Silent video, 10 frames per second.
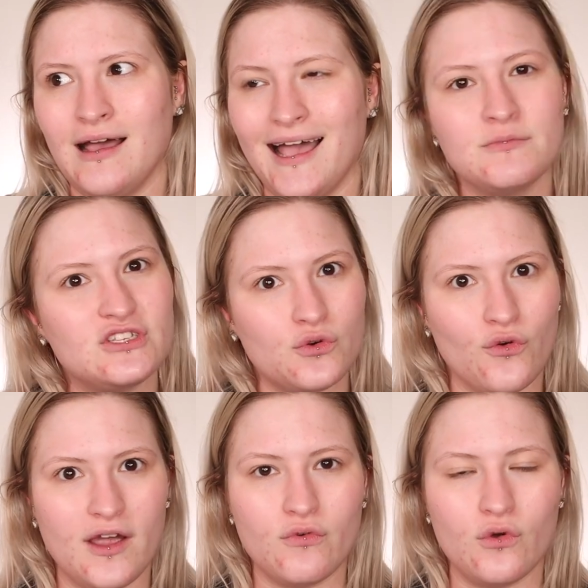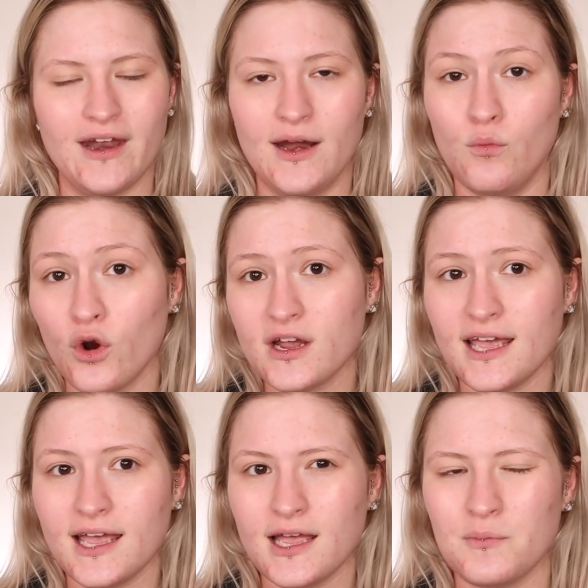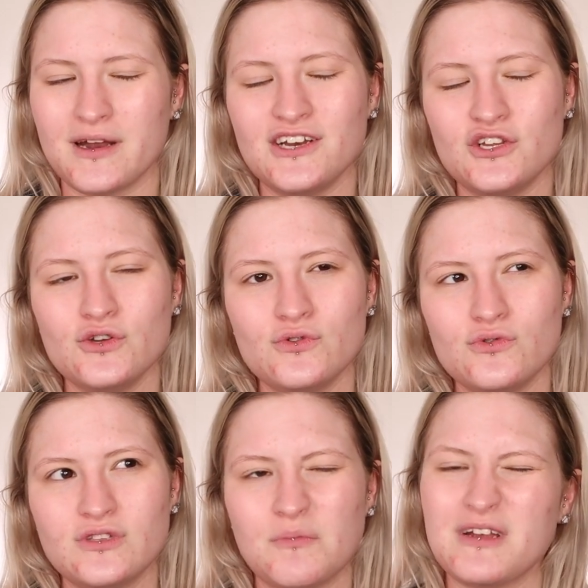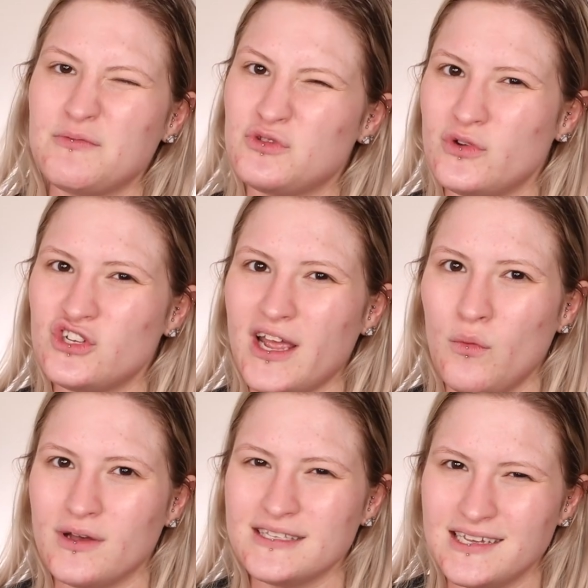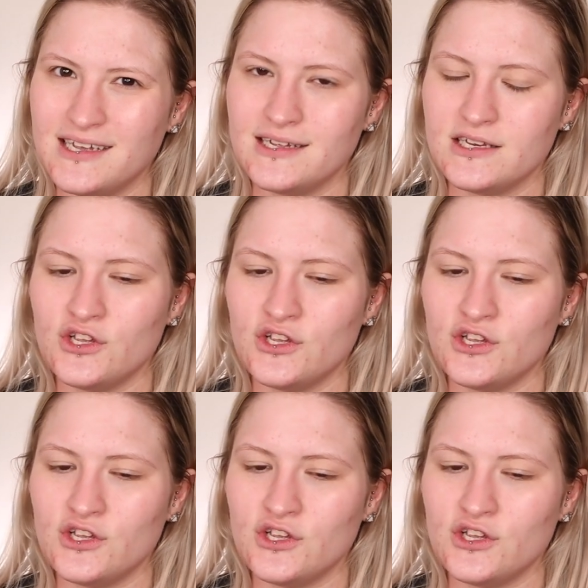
I am still grateful that I'm working, but I do sometimes wish I wasn't.